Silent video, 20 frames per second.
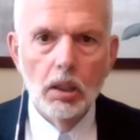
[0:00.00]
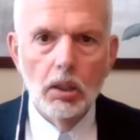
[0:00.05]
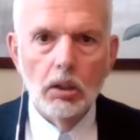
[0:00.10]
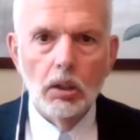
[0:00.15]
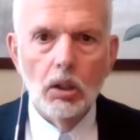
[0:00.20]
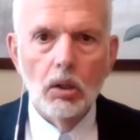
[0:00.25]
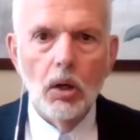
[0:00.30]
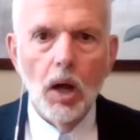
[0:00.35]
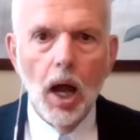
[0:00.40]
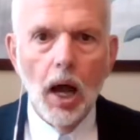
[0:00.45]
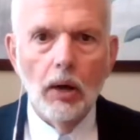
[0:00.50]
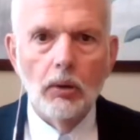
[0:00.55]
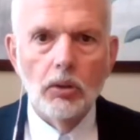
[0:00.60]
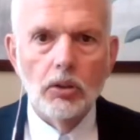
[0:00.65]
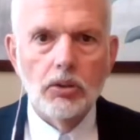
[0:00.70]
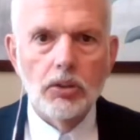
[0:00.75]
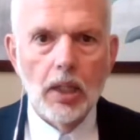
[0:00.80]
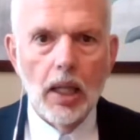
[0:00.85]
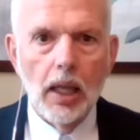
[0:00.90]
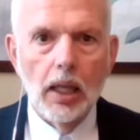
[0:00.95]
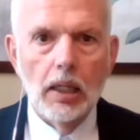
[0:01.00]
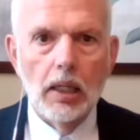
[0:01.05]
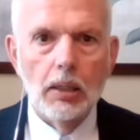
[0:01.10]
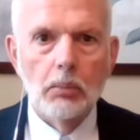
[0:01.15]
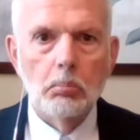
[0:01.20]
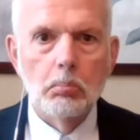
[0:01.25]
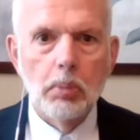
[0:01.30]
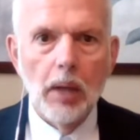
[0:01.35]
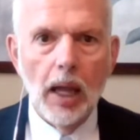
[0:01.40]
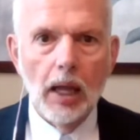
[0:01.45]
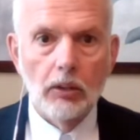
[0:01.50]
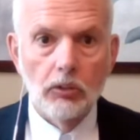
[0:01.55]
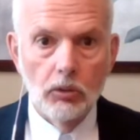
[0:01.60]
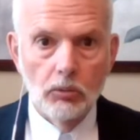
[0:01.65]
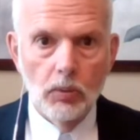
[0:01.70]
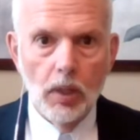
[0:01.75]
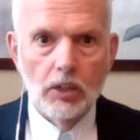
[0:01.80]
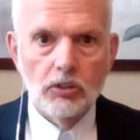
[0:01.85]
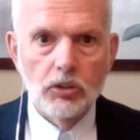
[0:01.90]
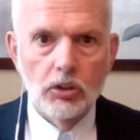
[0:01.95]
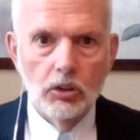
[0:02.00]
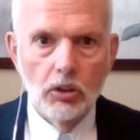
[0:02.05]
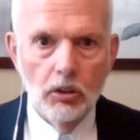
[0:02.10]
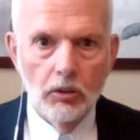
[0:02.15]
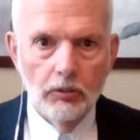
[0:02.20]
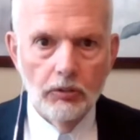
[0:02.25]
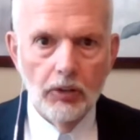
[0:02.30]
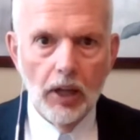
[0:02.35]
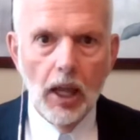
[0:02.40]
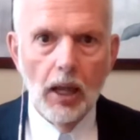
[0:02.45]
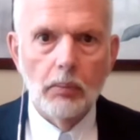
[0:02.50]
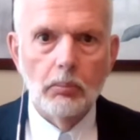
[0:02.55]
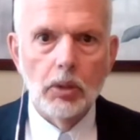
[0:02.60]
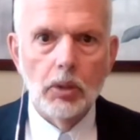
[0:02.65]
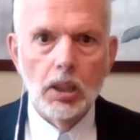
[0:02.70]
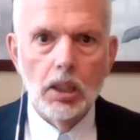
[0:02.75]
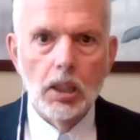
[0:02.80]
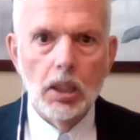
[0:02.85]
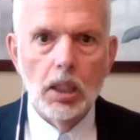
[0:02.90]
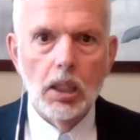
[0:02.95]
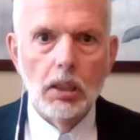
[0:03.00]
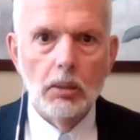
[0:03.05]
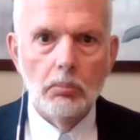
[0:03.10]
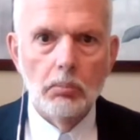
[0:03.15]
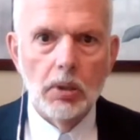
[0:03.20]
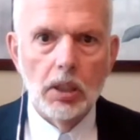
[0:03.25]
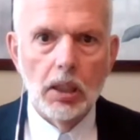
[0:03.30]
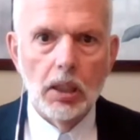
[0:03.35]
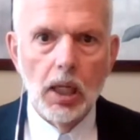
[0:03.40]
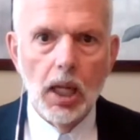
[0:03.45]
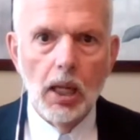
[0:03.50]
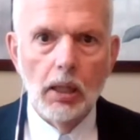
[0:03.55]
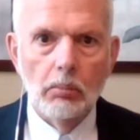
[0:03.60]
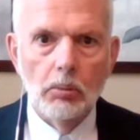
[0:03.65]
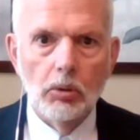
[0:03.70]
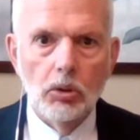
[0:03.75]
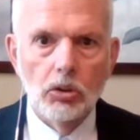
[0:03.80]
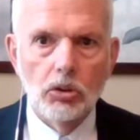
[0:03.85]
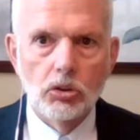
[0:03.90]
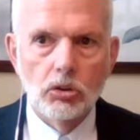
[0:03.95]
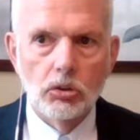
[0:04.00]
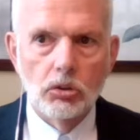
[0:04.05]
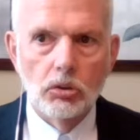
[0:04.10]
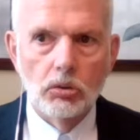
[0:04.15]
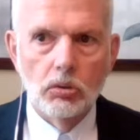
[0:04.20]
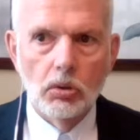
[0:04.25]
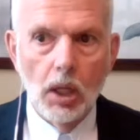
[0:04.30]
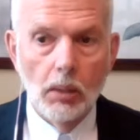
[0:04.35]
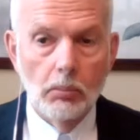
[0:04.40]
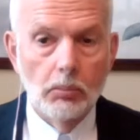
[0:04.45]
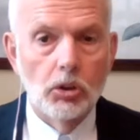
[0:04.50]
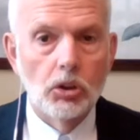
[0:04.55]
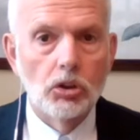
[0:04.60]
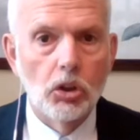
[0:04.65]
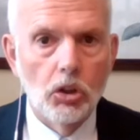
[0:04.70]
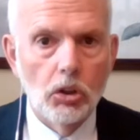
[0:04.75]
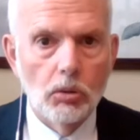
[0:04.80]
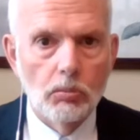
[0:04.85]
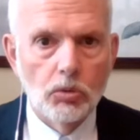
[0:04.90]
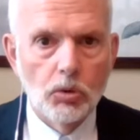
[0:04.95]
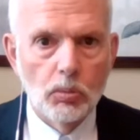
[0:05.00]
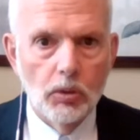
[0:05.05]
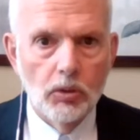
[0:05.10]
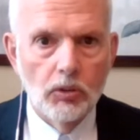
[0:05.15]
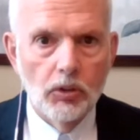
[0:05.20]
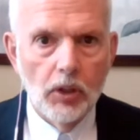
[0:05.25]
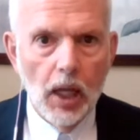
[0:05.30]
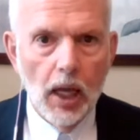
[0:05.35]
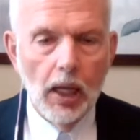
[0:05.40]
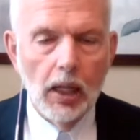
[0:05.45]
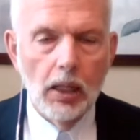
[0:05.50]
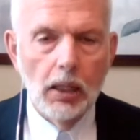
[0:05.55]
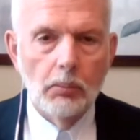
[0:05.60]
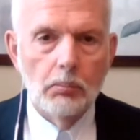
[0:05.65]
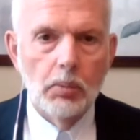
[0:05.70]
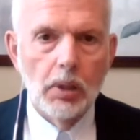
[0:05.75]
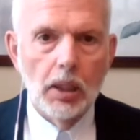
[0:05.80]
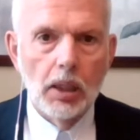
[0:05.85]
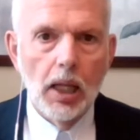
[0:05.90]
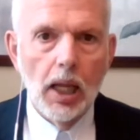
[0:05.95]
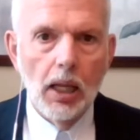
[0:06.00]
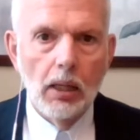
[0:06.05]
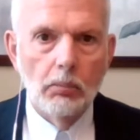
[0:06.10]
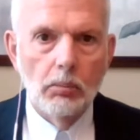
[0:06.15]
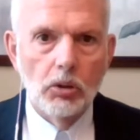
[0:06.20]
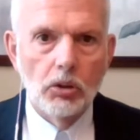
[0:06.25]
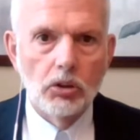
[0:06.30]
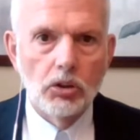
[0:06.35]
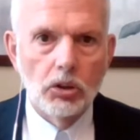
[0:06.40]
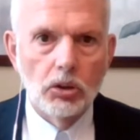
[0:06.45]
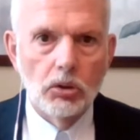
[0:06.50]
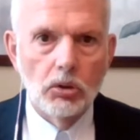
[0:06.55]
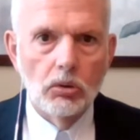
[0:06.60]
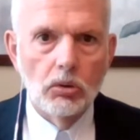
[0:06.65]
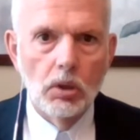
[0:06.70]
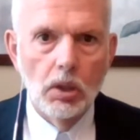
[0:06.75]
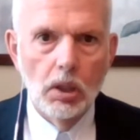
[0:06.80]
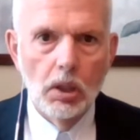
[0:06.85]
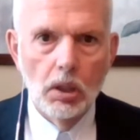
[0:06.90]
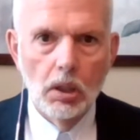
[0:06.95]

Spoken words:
how does that impact the rest of the family in being able to come to terms with that and being able to,